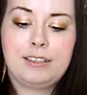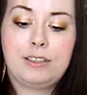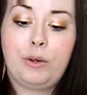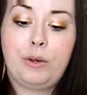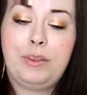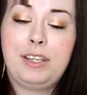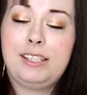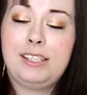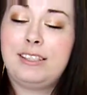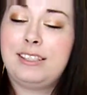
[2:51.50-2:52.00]

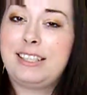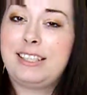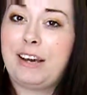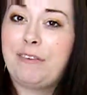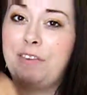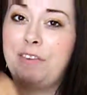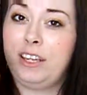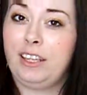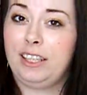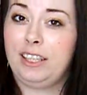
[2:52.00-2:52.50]
So this is
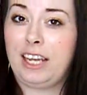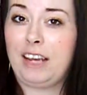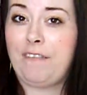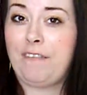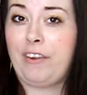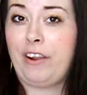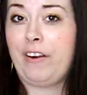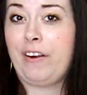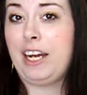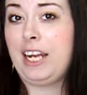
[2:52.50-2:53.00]
definitely a
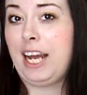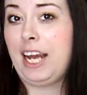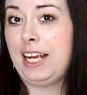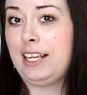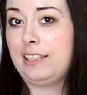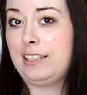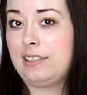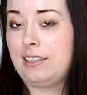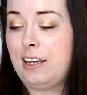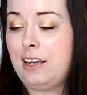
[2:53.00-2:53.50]
very
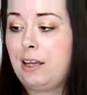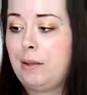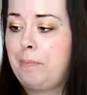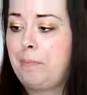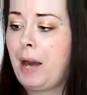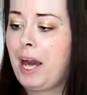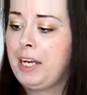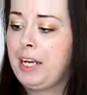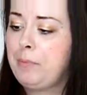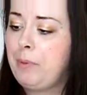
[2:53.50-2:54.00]
nice
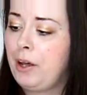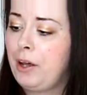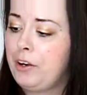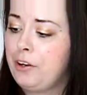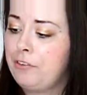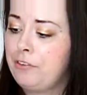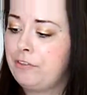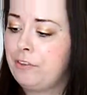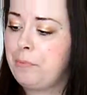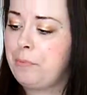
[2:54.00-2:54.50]
body
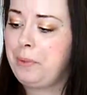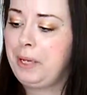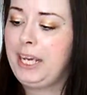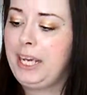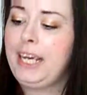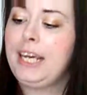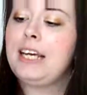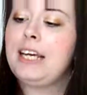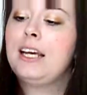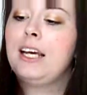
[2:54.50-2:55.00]
butter for
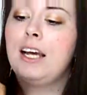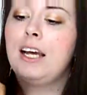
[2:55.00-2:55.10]
me.